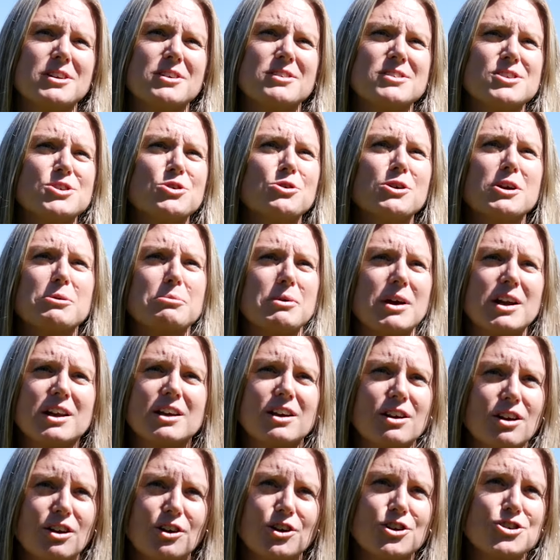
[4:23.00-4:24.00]
are talking about
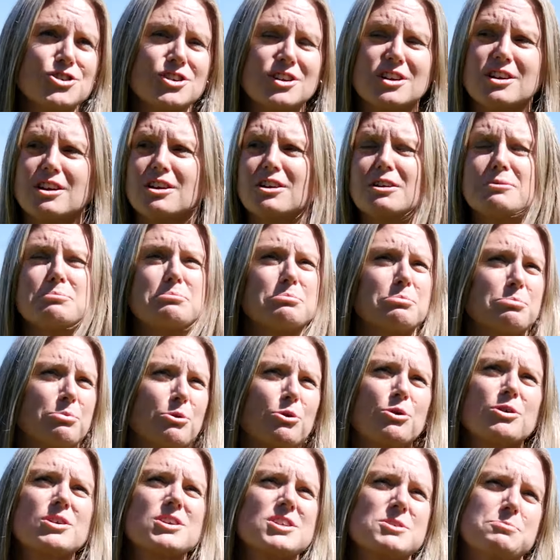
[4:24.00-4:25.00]
inclusion on a
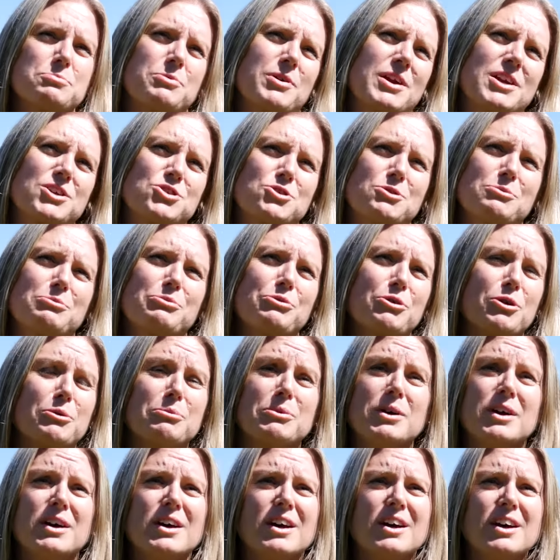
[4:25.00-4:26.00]
broader spectrum,
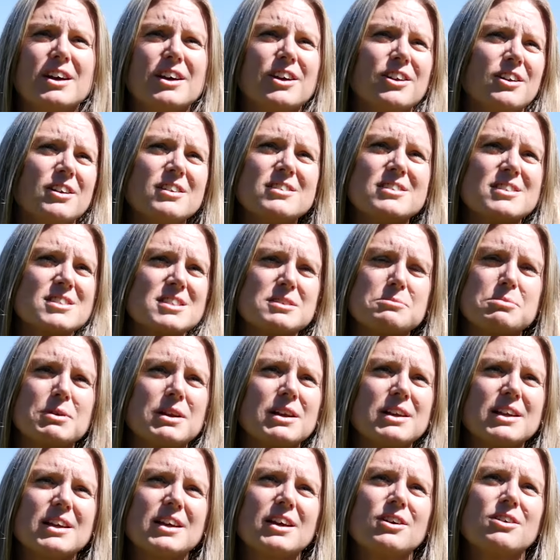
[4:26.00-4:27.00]
from, you know,
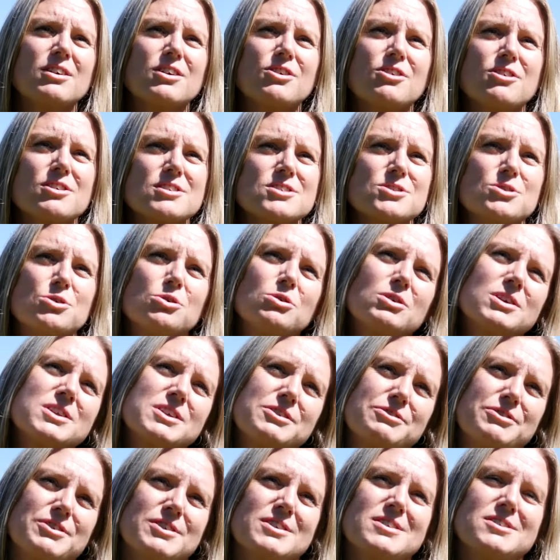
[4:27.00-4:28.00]
disability all across all
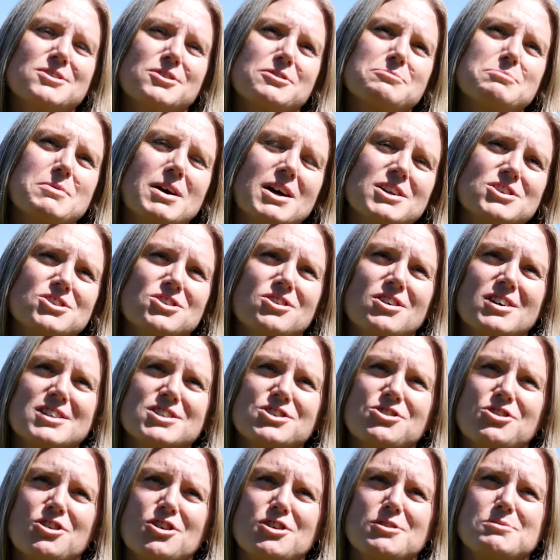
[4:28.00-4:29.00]
different sort of
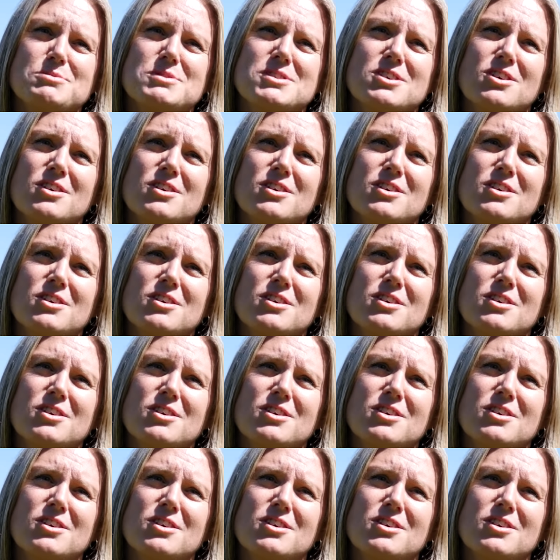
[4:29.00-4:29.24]
marginalised groups.